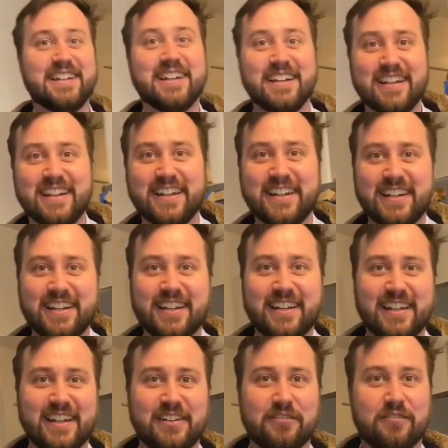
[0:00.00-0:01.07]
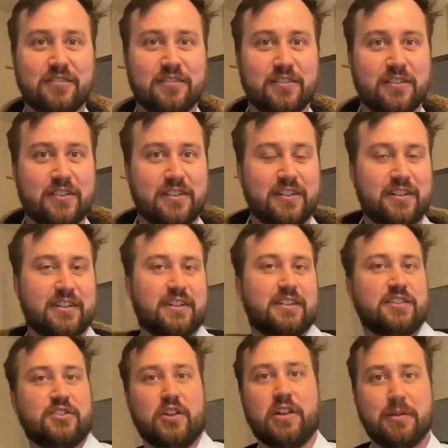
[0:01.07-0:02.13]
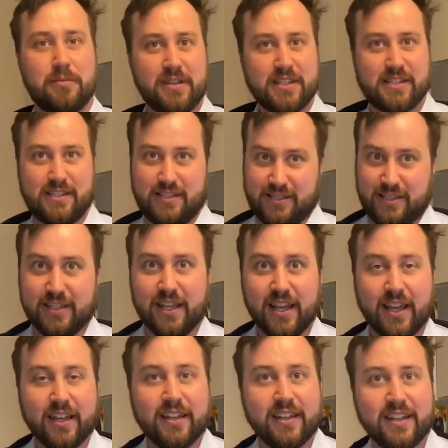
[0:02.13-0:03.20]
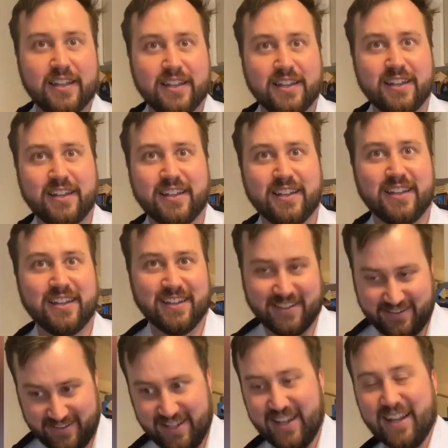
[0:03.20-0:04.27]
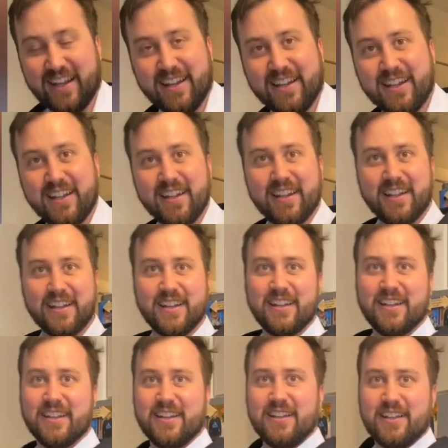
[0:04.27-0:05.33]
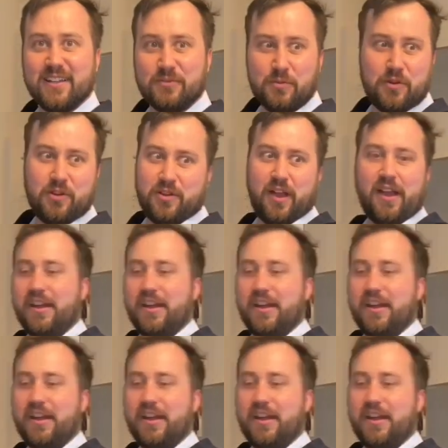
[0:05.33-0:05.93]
first time going to uh, experiencing Jollibee? Yeah. No way. So yeah. how did you hear about it then? Well, I